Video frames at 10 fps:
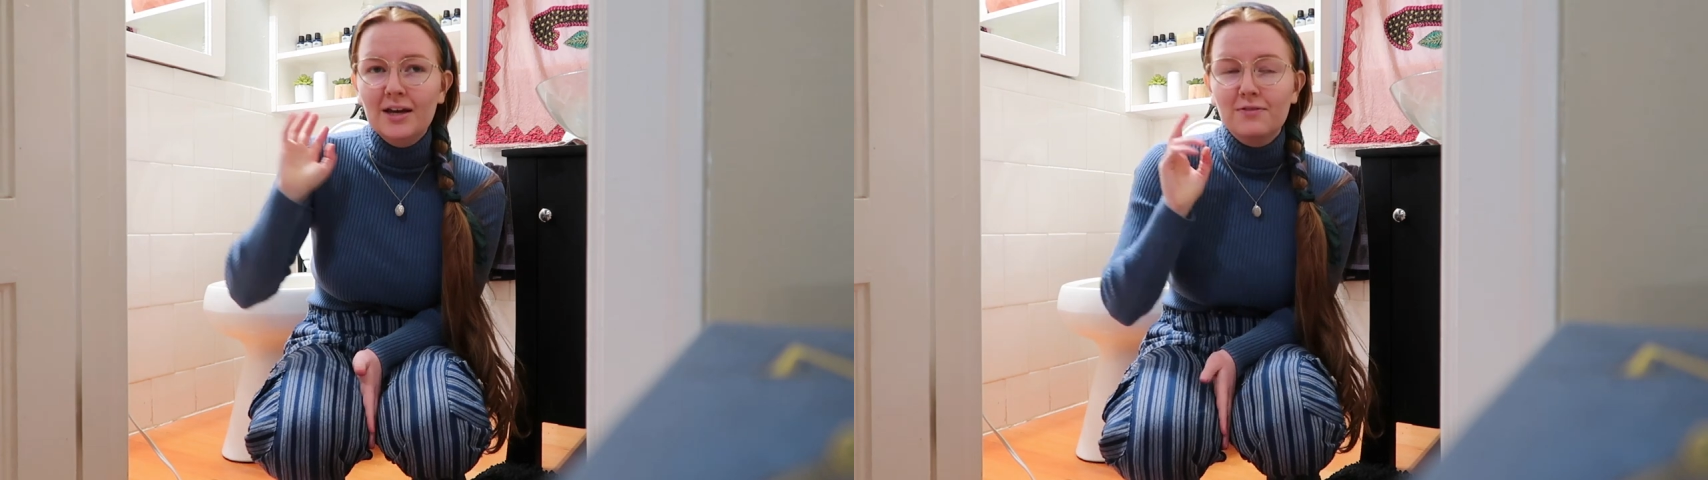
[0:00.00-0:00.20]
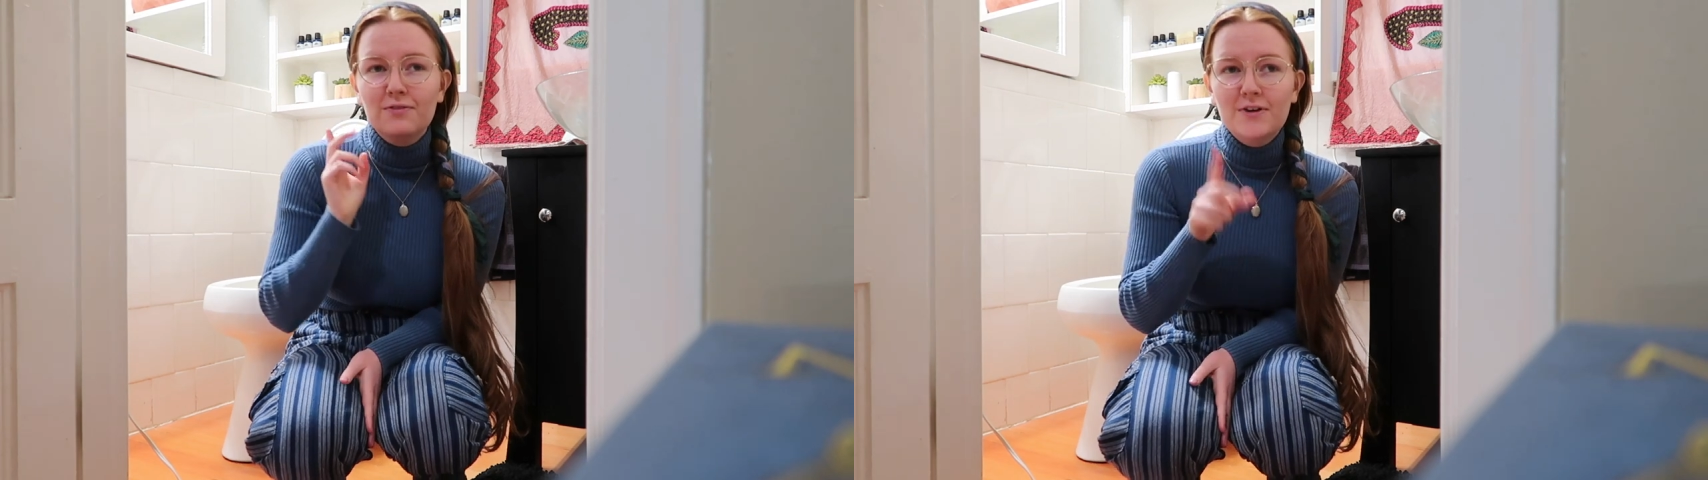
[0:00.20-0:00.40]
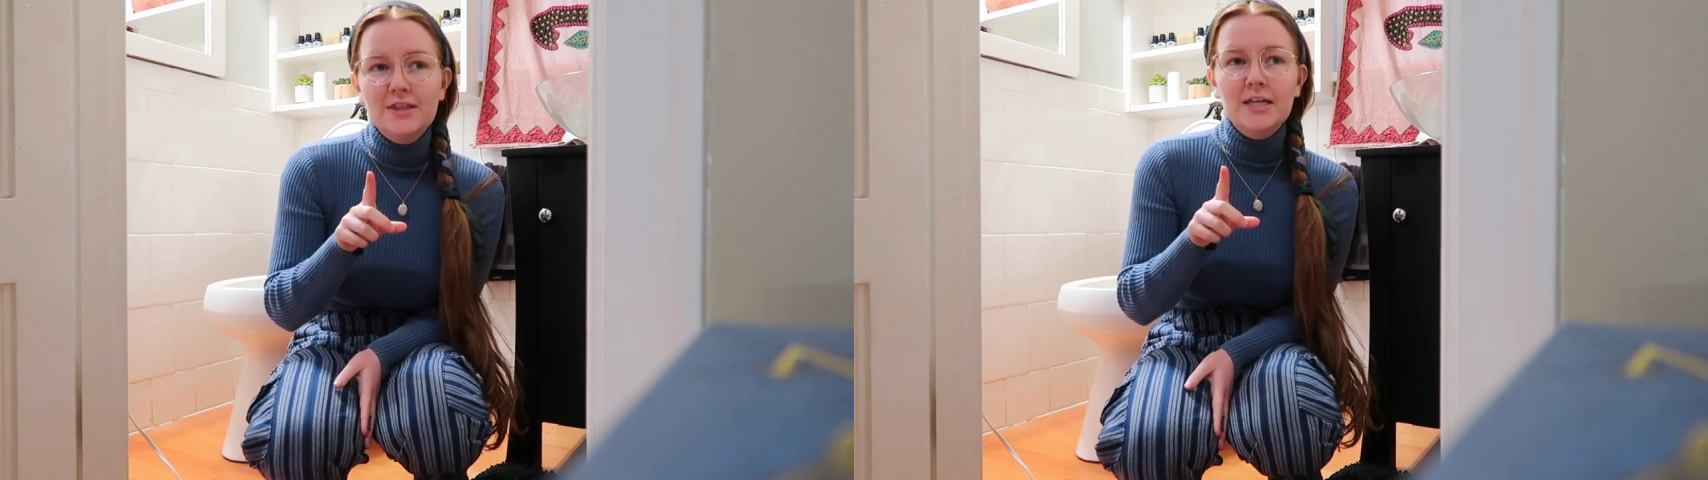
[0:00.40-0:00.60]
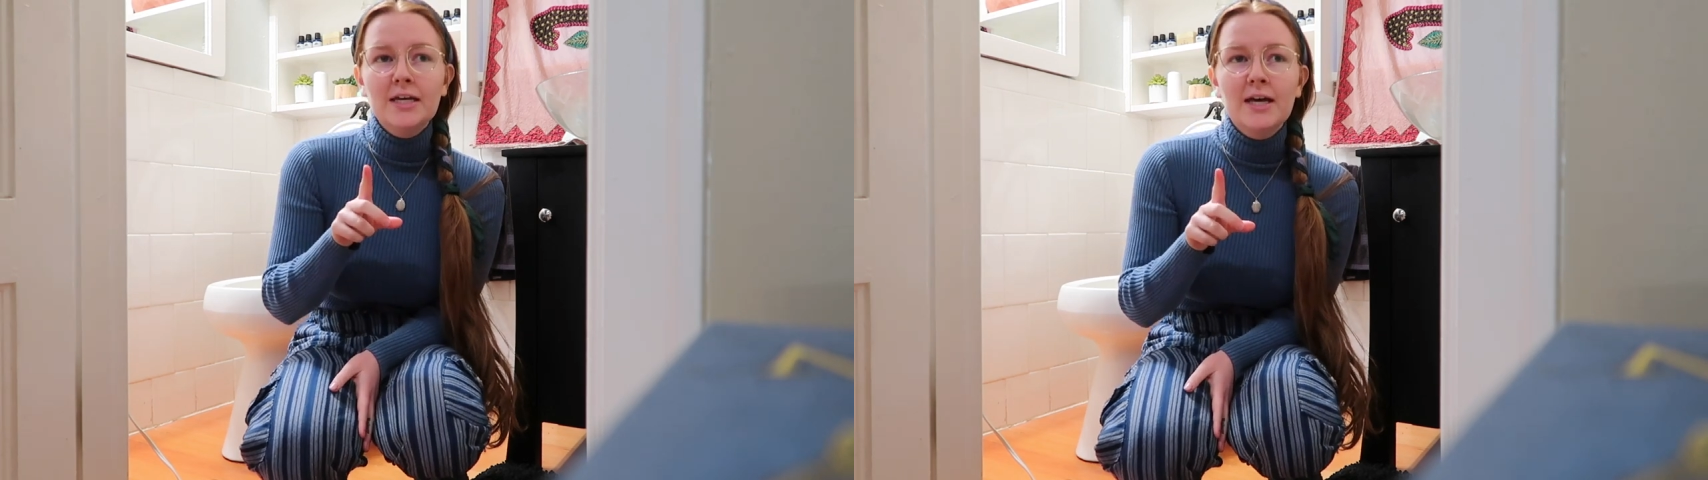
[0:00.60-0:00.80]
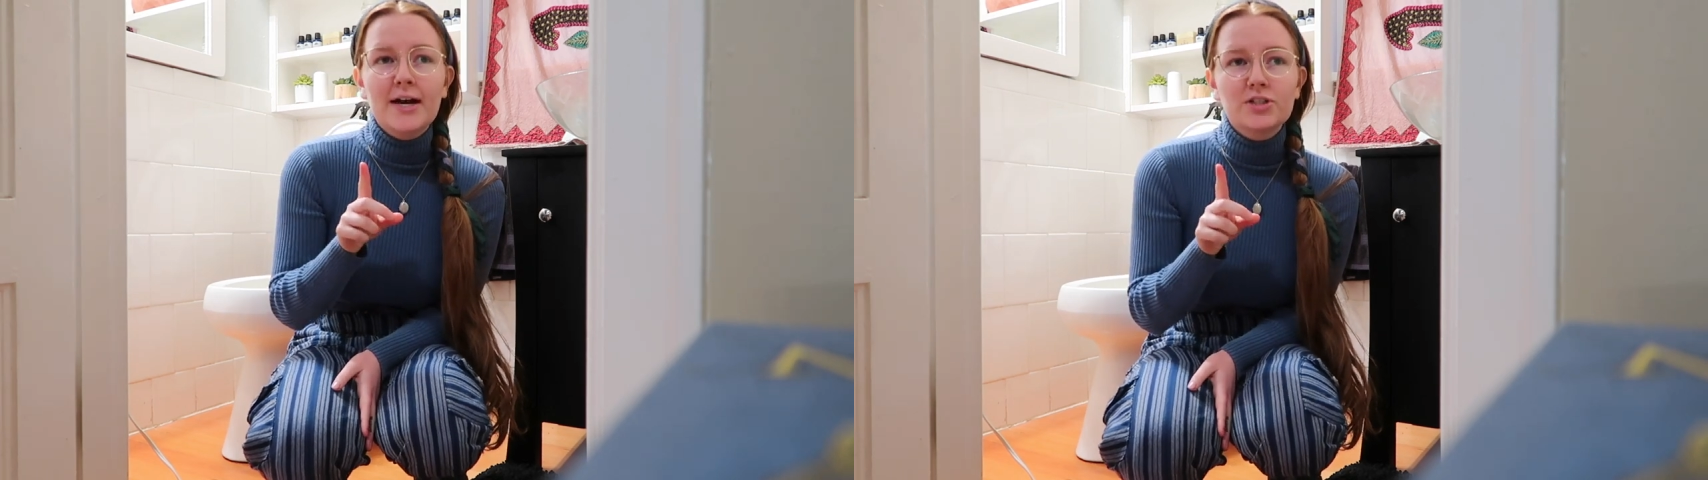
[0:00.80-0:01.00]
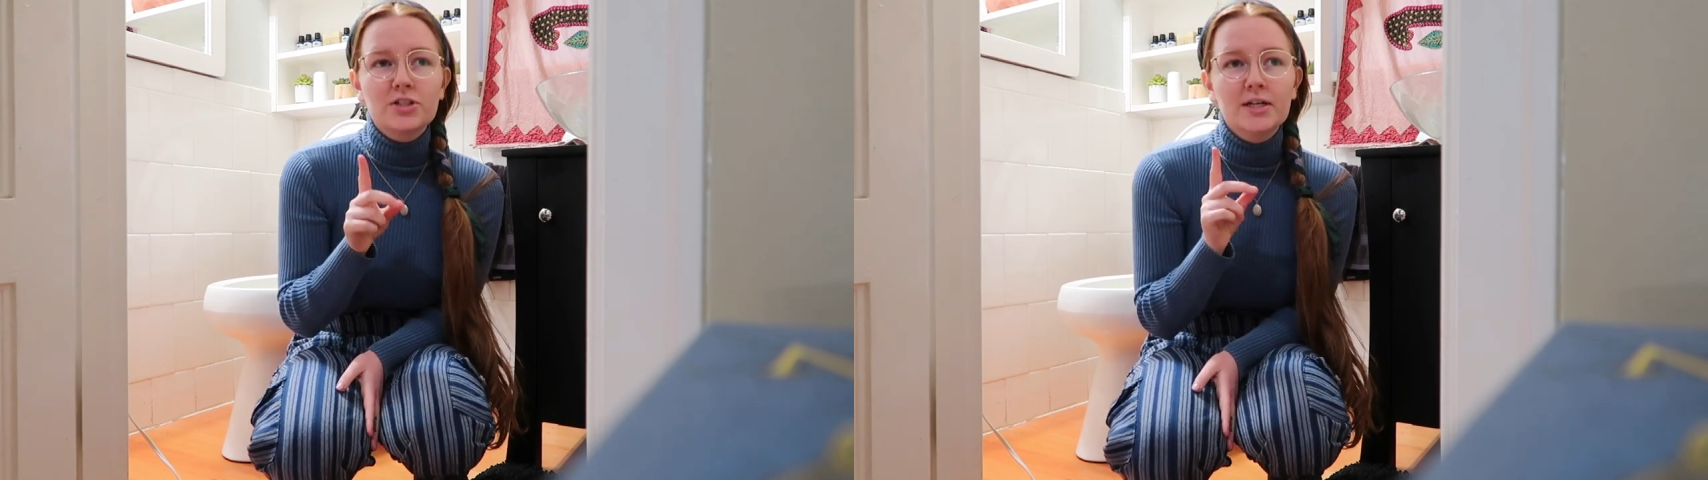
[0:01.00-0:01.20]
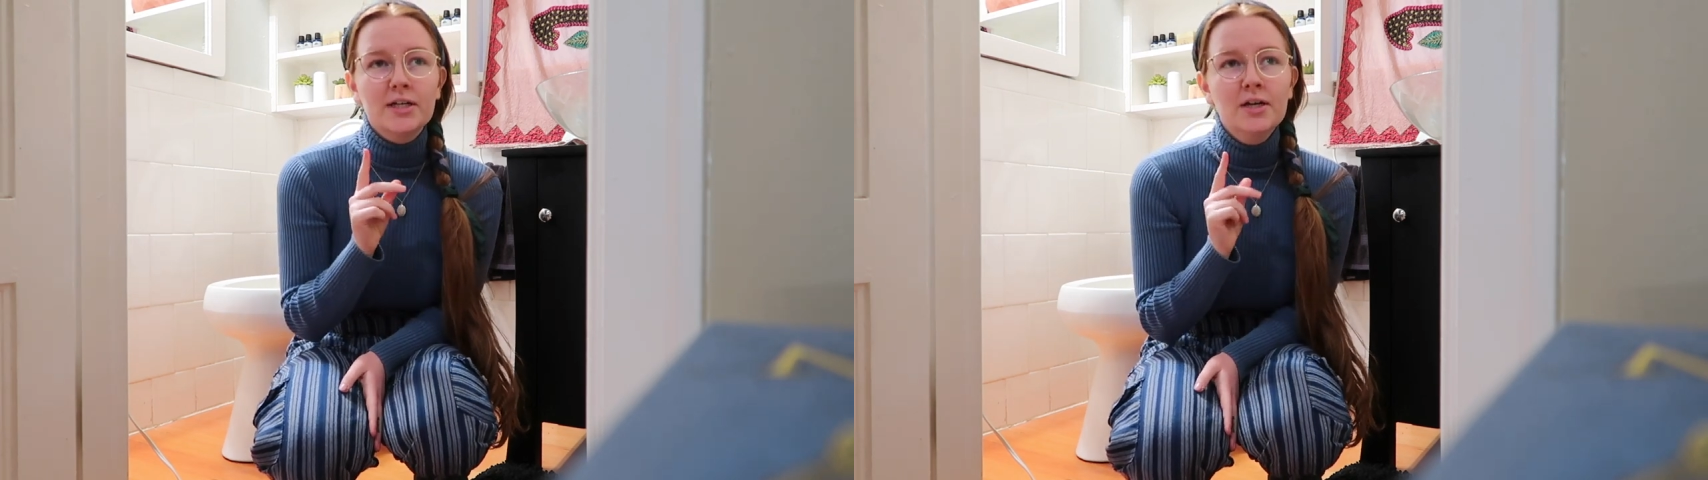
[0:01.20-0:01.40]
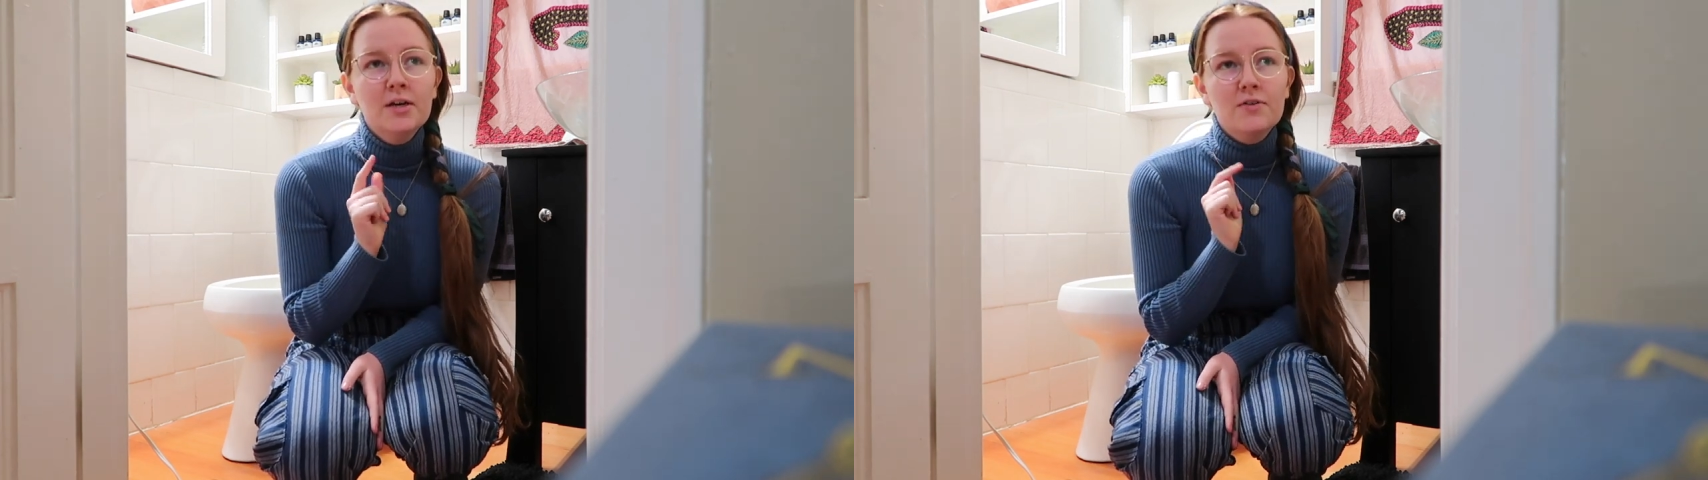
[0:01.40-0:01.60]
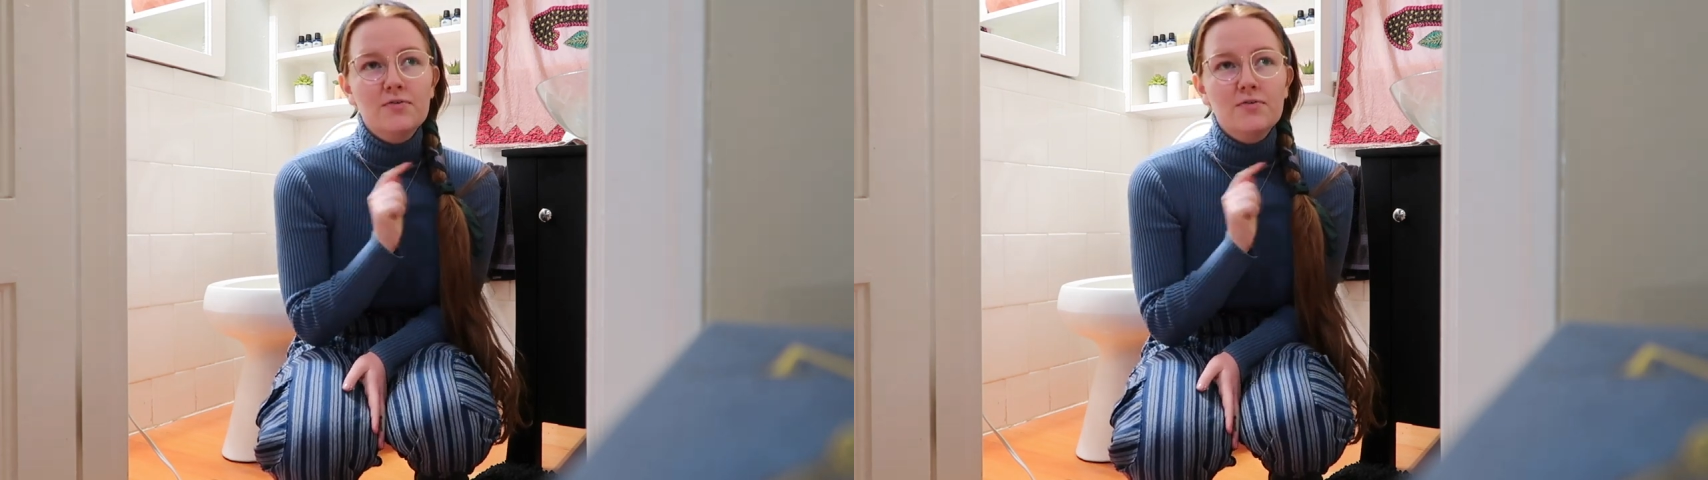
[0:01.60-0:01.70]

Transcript: And Finley actually